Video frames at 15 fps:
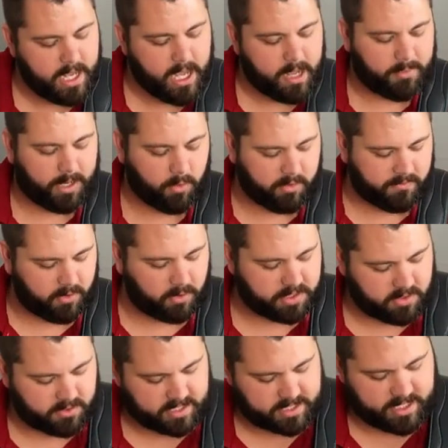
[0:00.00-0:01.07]
But I want to
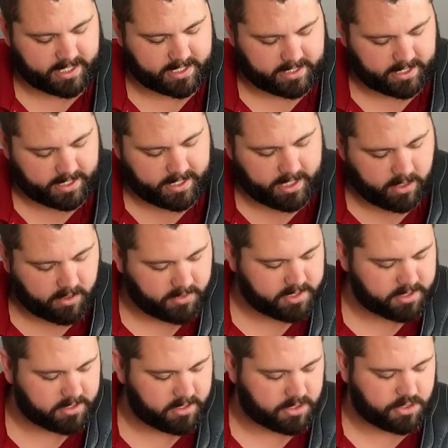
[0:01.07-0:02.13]
focus on this next lick here, and
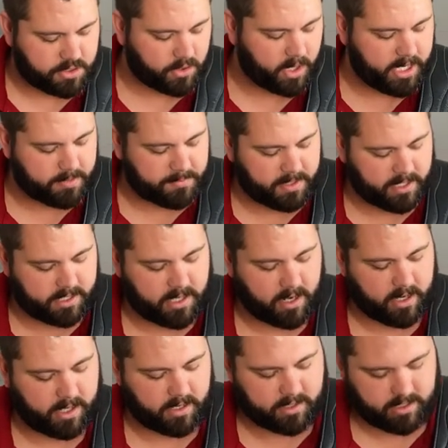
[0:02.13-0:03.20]
this is a straight
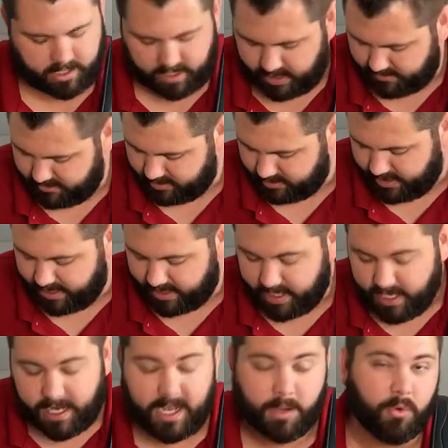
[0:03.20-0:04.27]
pentatonic lick.
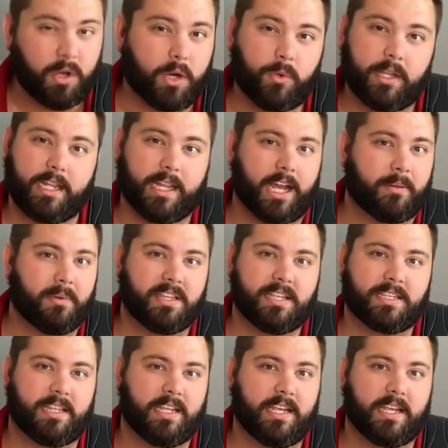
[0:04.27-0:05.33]
And what I really like about
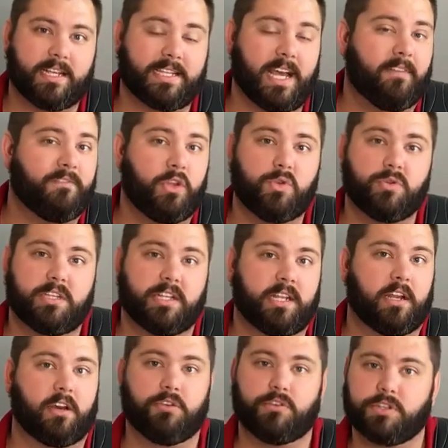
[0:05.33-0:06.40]
this lick is I've used it
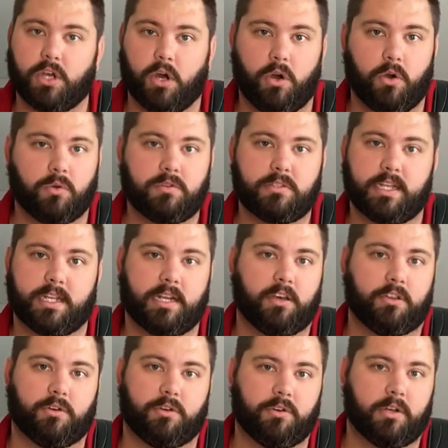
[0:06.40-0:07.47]
in other songs and in
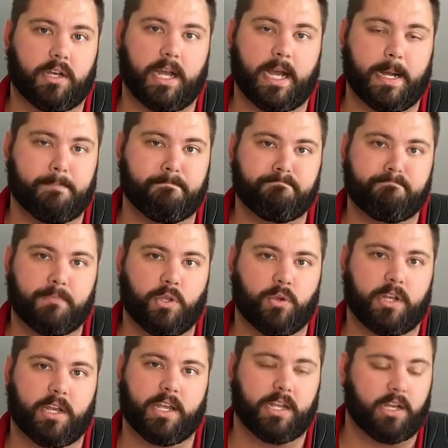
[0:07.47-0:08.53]
other
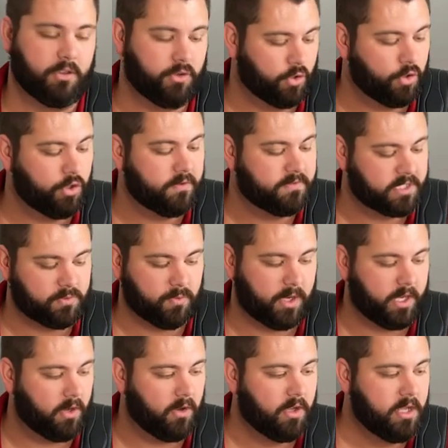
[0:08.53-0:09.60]
in other grooves as
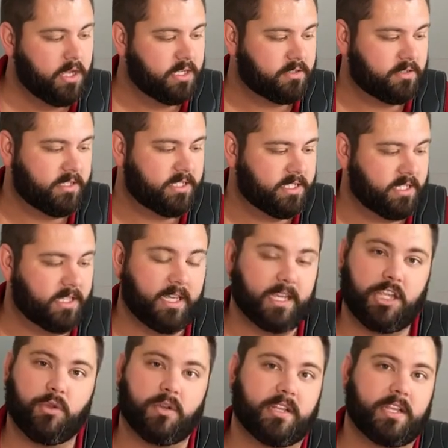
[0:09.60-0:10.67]
well. So this is a
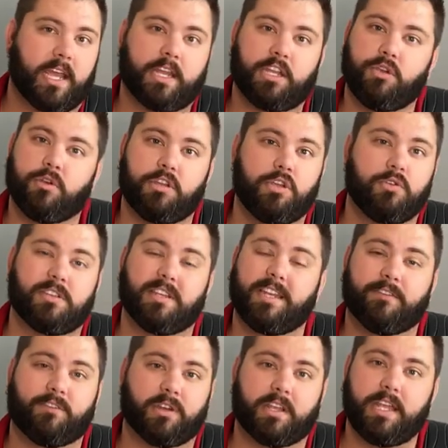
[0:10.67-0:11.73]
lick you can take and you can use in
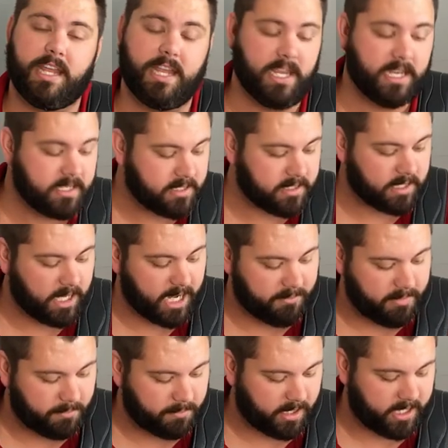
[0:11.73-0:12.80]
different keys
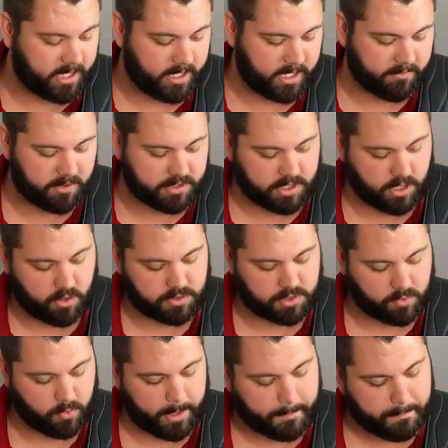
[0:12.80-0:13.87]
and play it in different songs
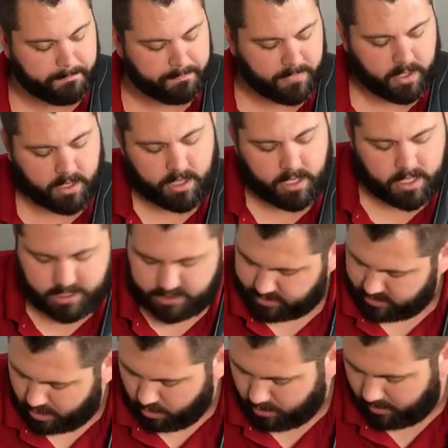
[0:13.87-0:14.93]
as well.
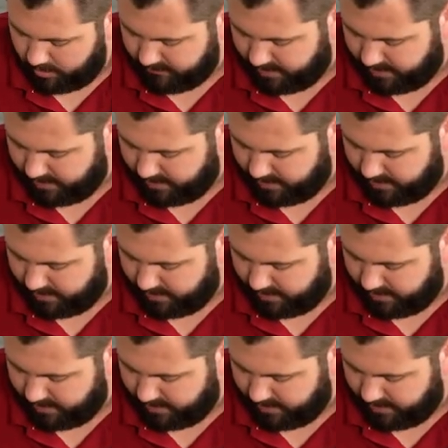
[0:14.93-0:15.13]
So what we've